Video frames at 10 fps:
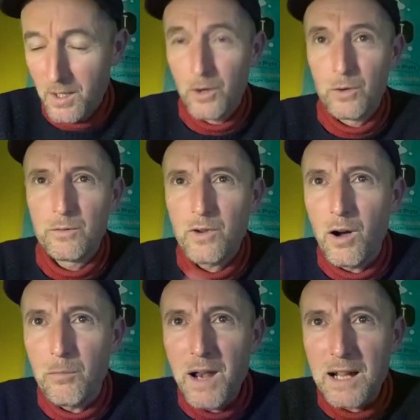We've
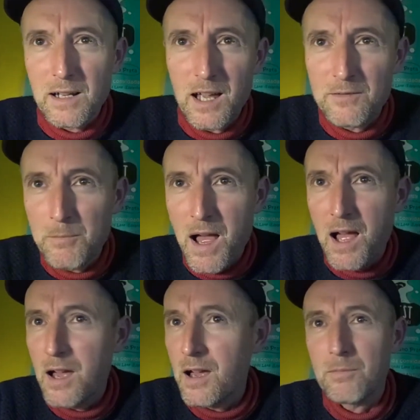got Black Lives
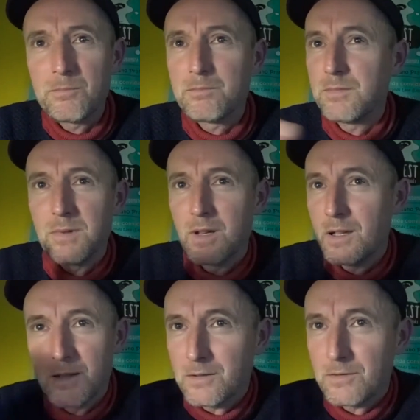Matter.
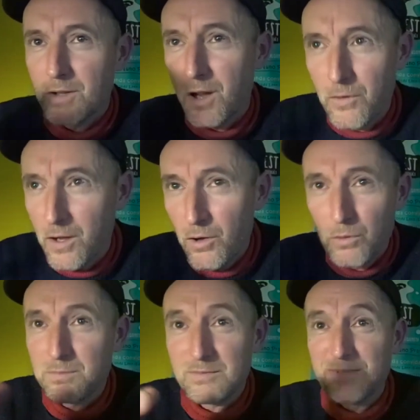The
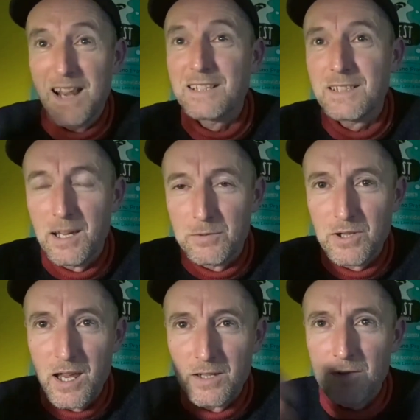whole landscape's
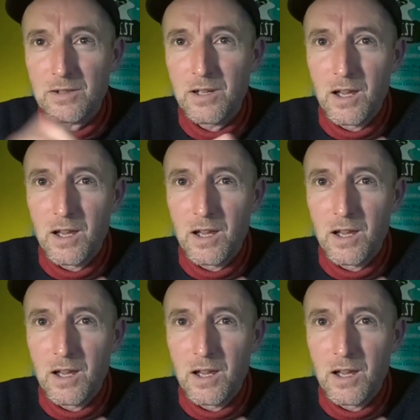changed.